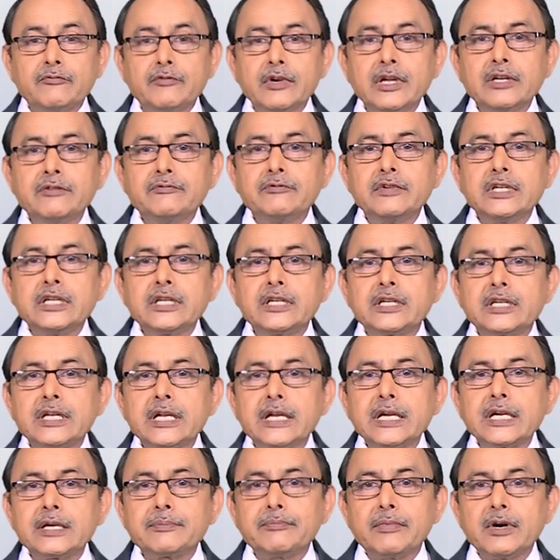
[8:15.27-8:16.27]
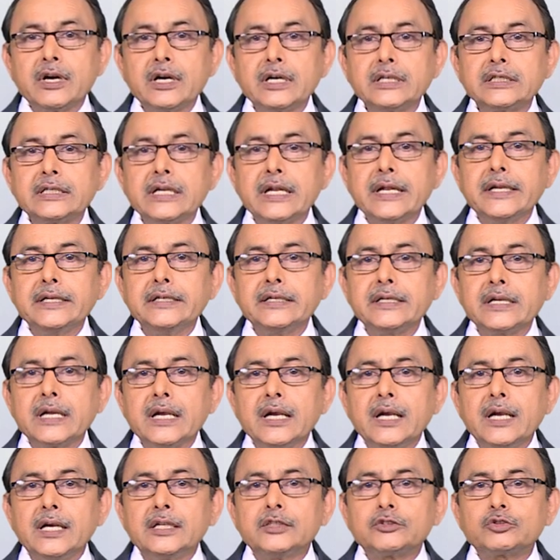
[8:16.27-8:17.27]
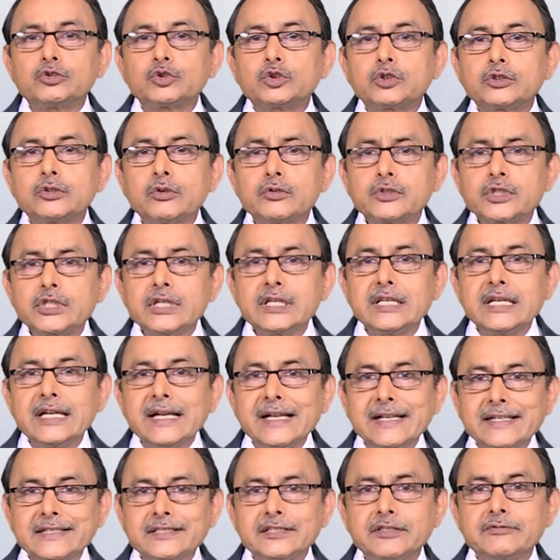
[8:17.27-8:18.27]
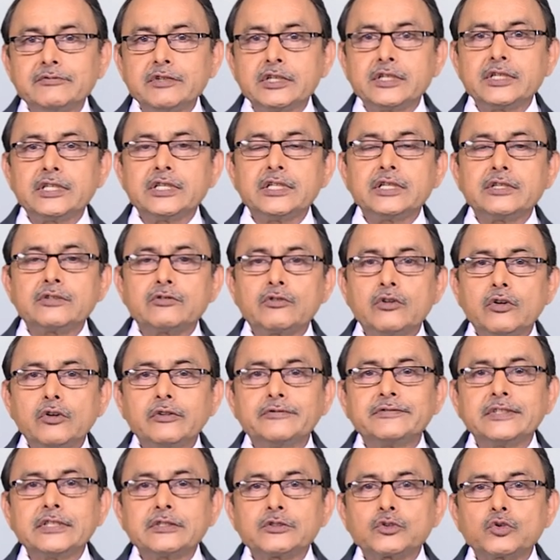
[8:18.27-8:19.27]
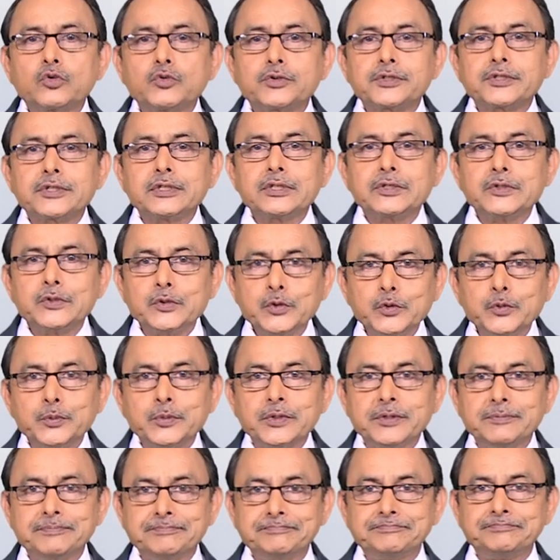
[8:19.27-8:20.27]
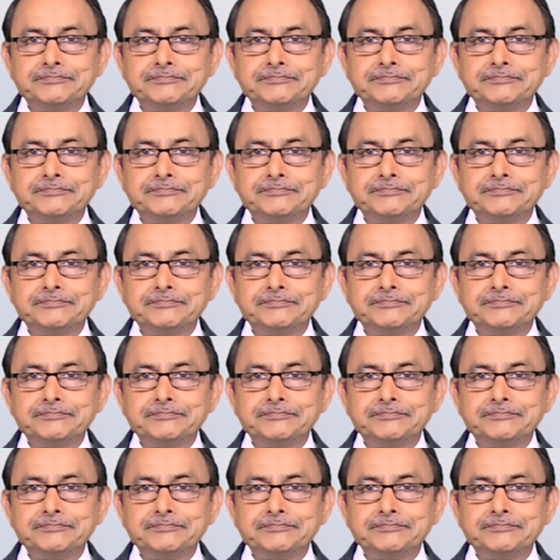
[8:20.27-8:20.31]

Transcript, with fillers: when we take part in social activities of a social group,